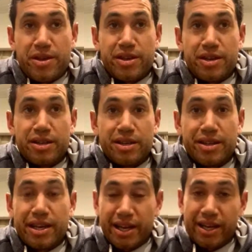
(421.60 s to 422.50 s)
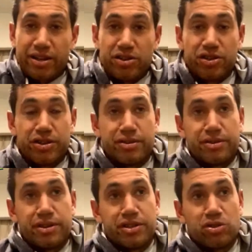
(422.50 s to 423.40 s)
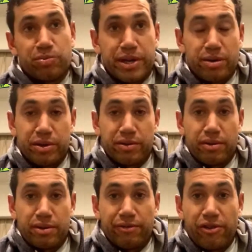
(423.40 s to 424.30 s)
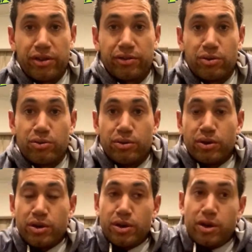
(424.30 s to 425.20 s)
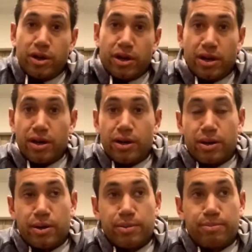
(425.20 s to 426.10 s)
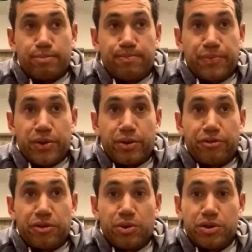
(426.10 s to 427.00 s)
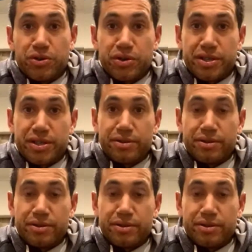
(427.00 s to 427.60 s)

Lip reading: then getting injured and still being able to fight through a few injuries to